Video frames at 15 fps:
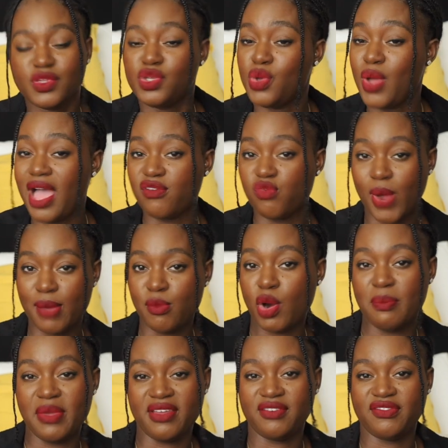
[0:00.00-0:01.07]
You have way
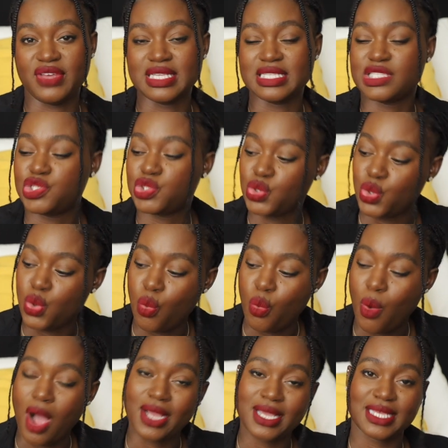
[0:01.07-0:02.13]
more benefits to
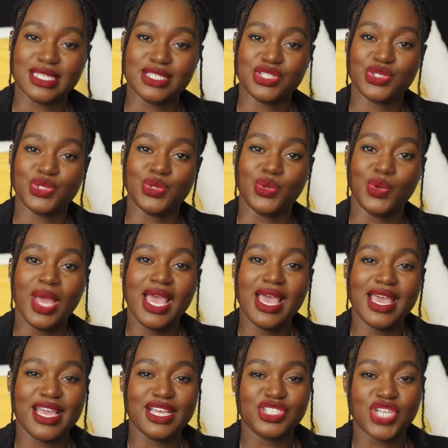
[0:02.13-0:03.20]
walk into
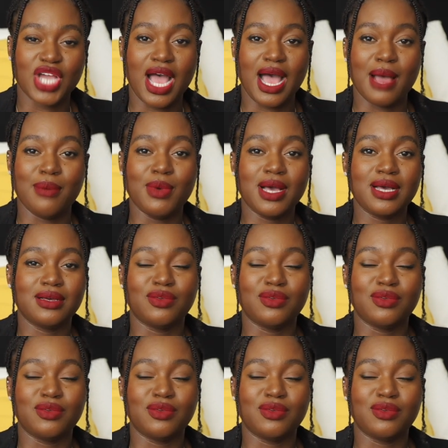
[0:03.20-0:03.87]
a job